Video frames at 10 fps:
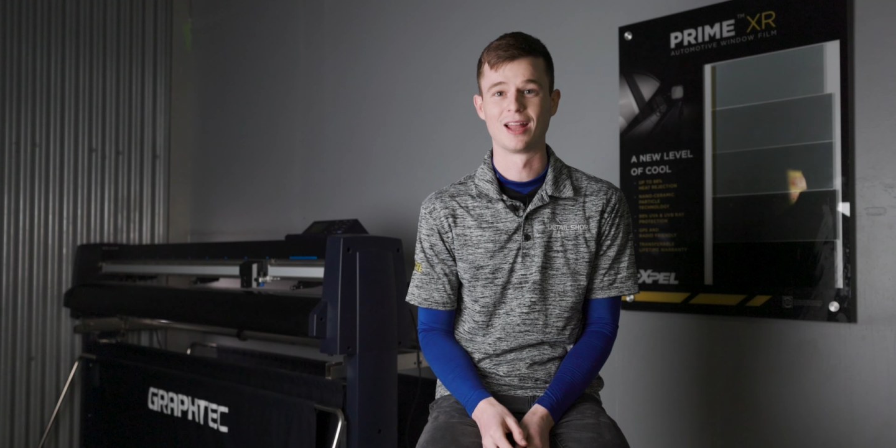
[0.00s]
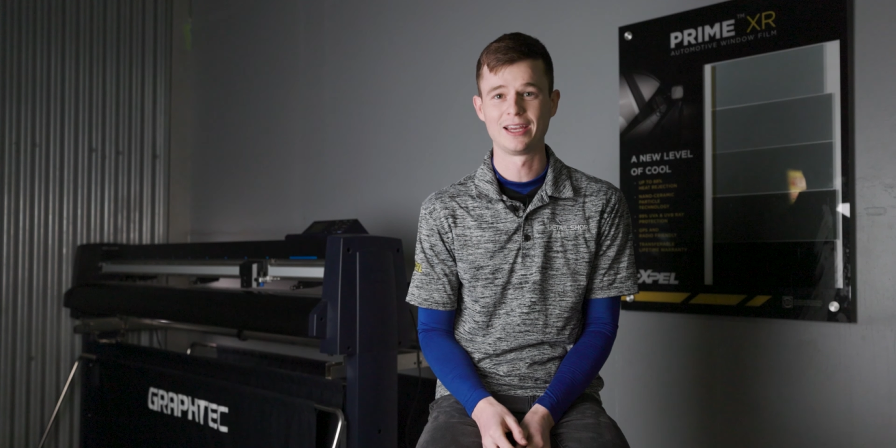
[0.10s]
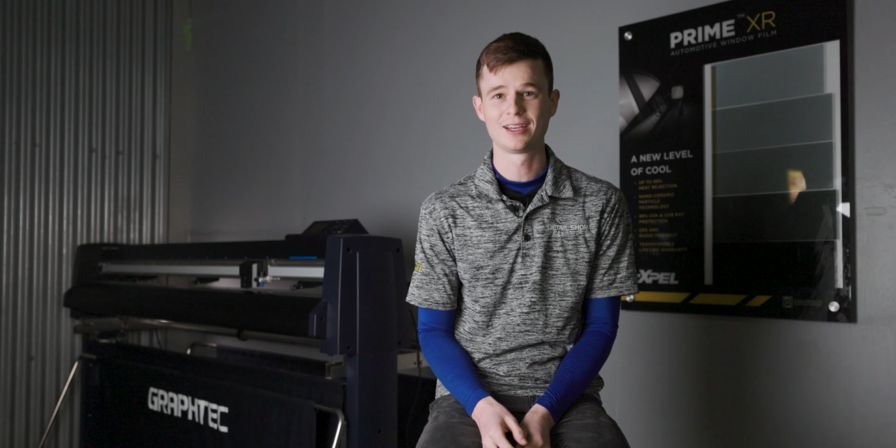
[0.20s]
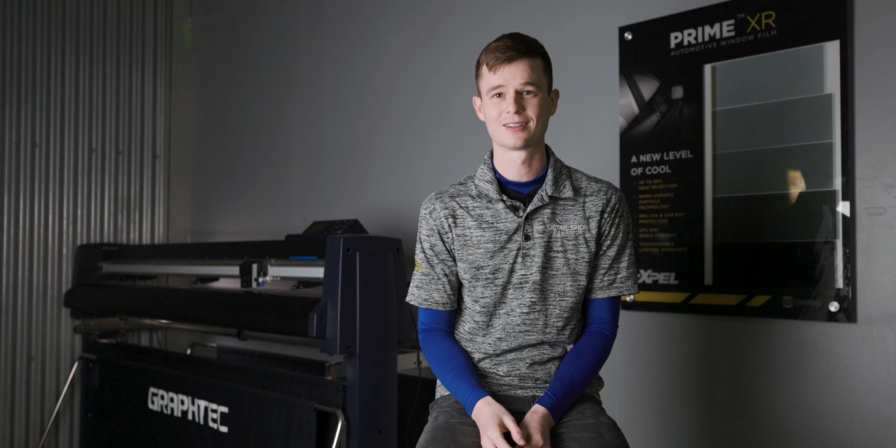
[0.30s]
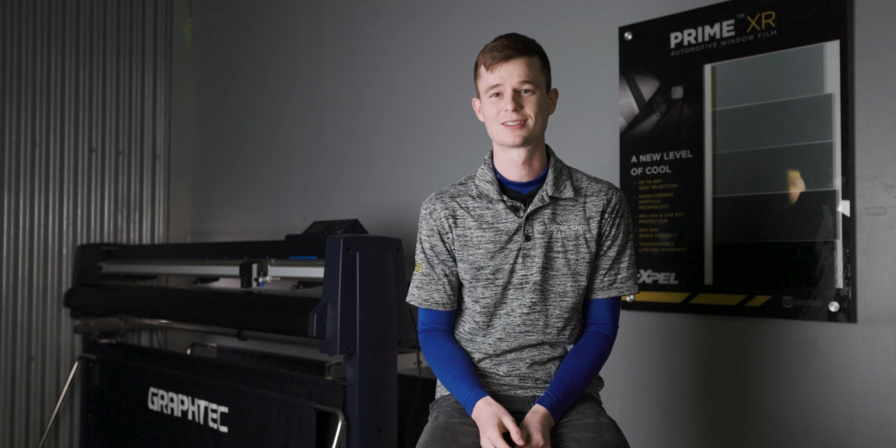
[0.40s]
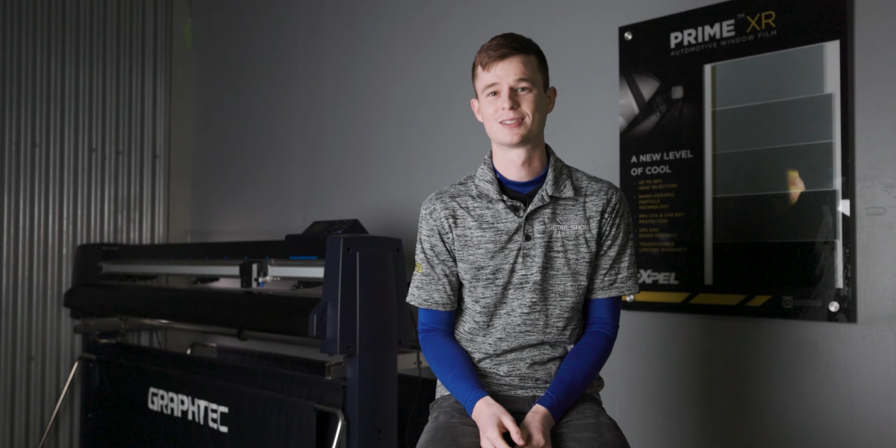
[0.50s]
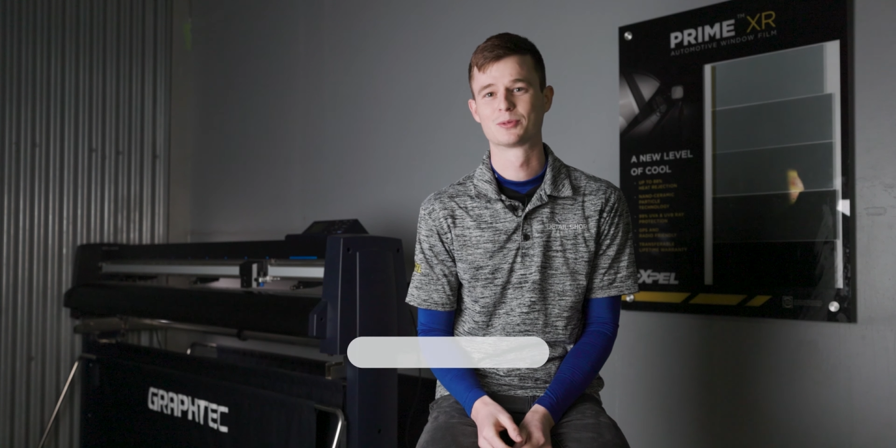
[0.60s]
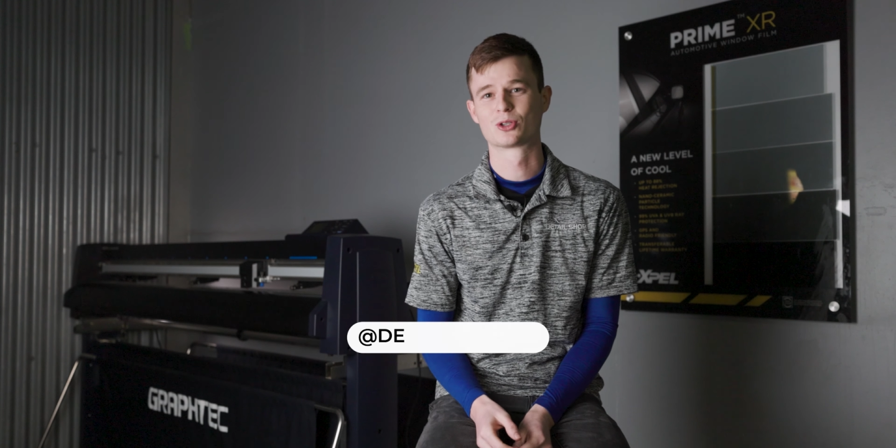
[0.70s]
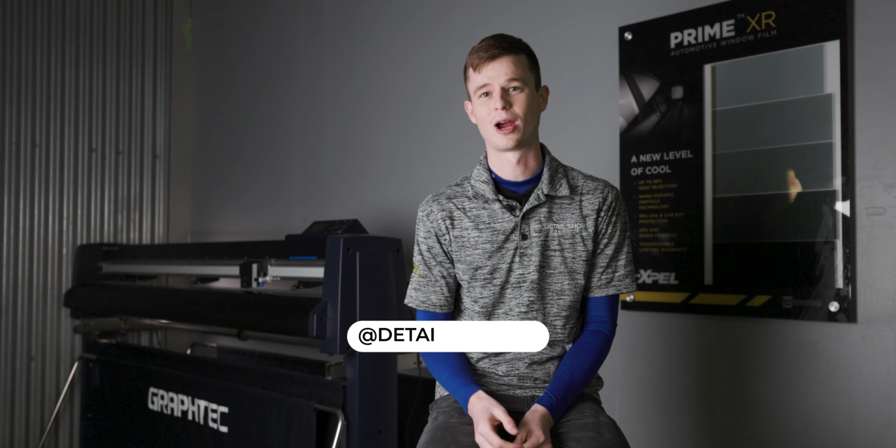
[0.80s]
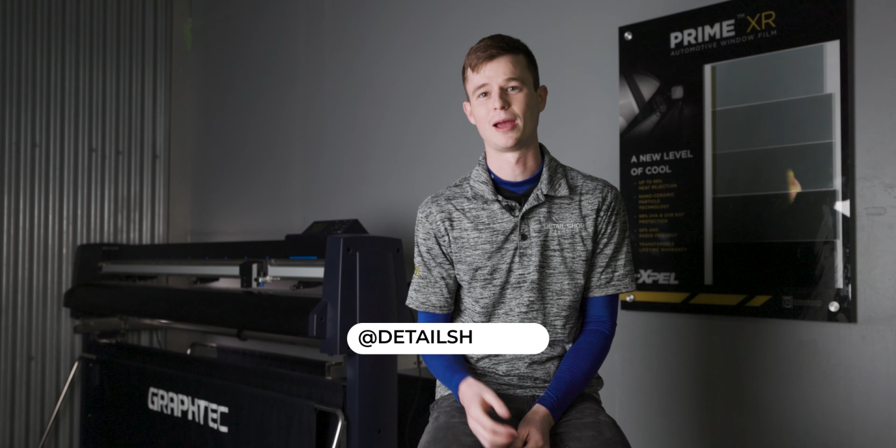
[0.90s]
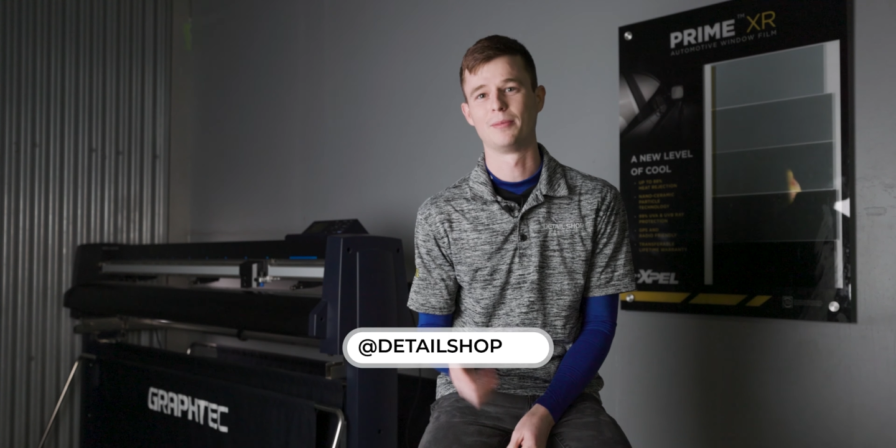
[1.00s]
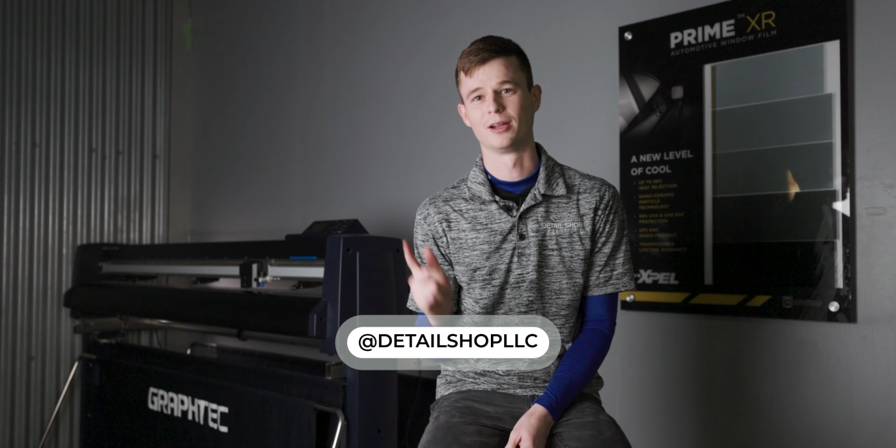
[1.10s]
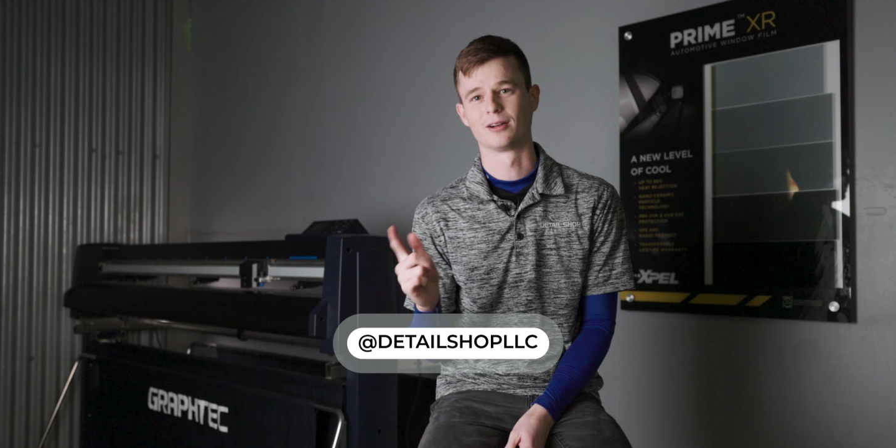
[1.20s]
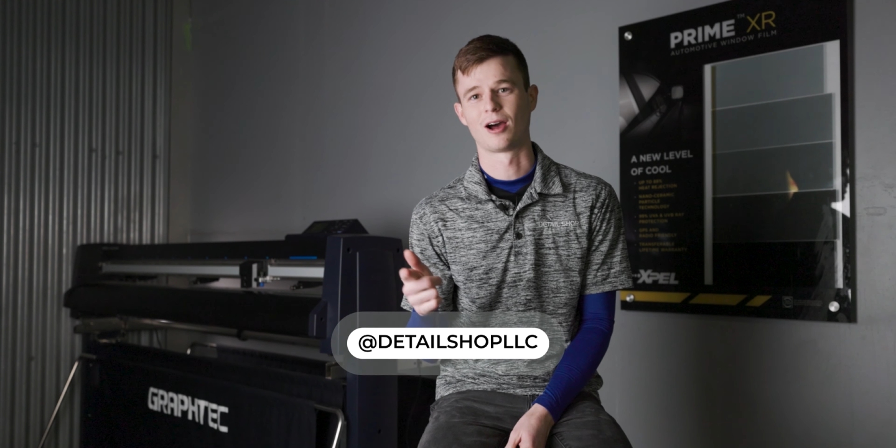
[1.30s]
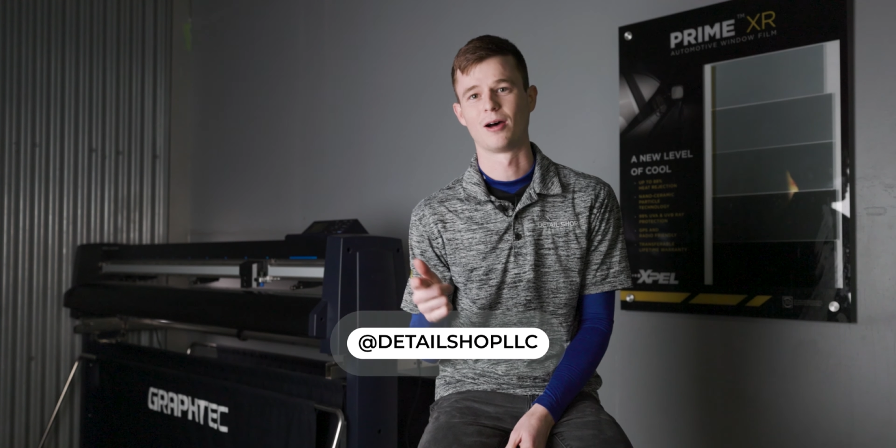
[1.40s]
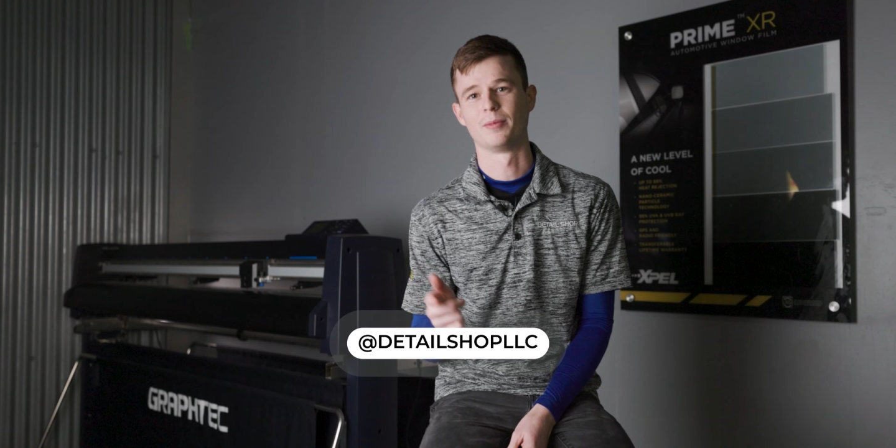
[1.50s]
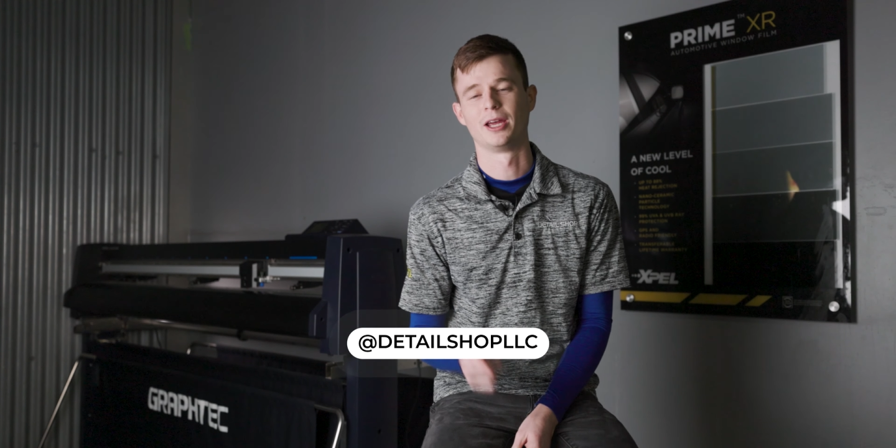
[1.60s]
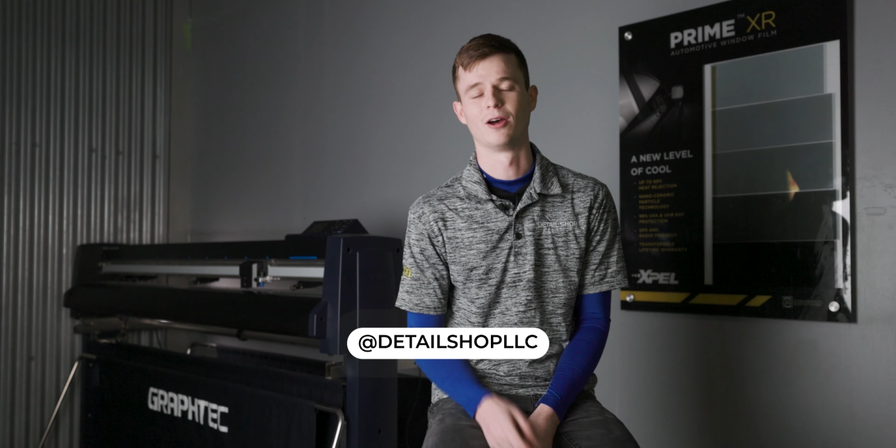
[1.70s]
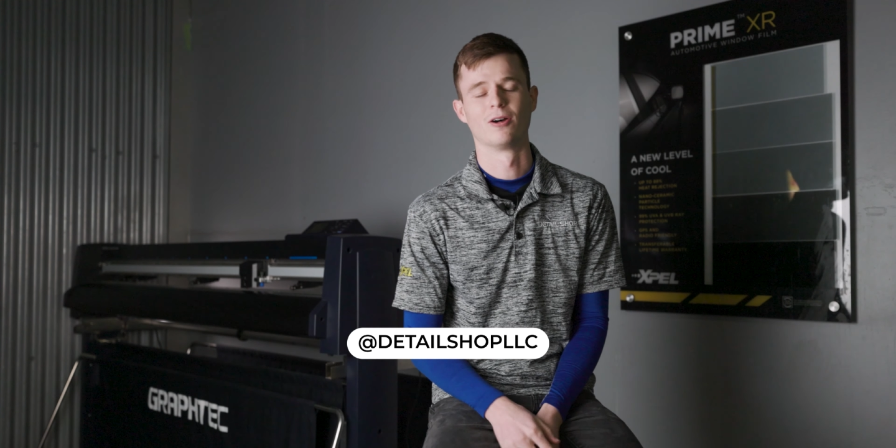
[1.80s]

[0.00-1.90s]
Like, subscribe, and comment